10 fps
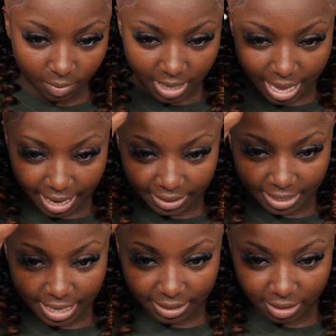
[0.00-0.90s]
I like to
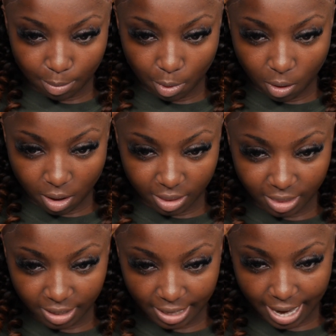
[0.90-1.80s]
get some on
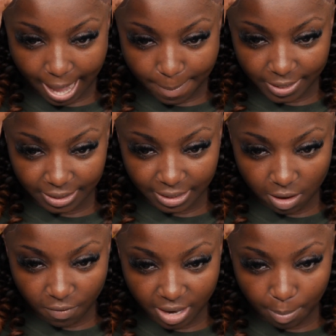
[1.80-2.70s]
the cap
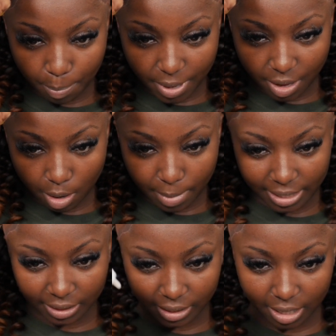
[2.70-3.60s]
itself and a bit on my
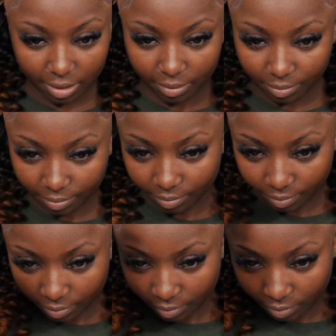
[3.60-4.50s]
skin.
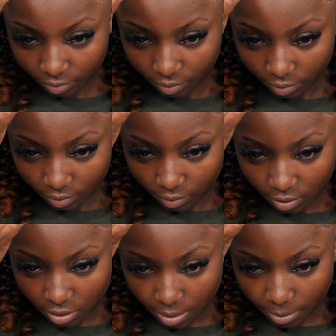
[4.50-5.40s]

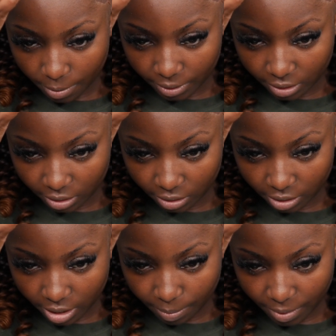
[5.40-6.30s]
So I'm going to
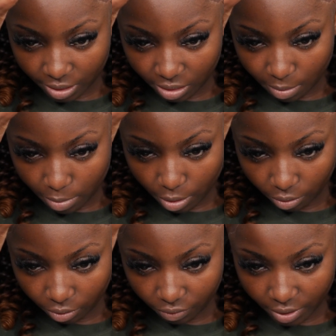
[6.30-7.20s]
start with the
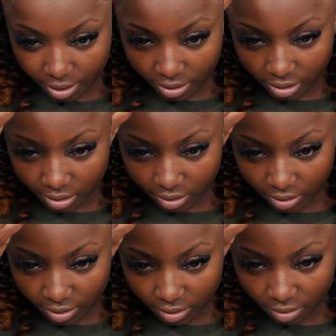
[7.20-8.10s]
middle first
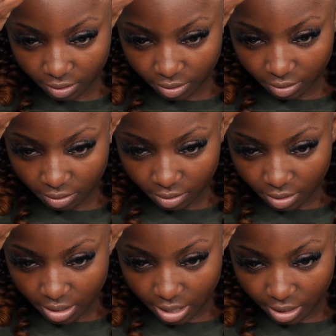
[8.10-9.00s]

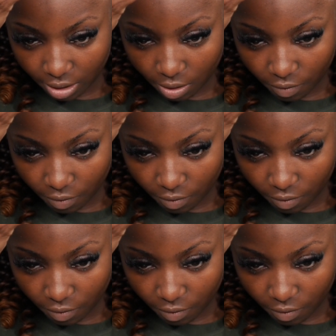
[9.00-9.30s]
and then go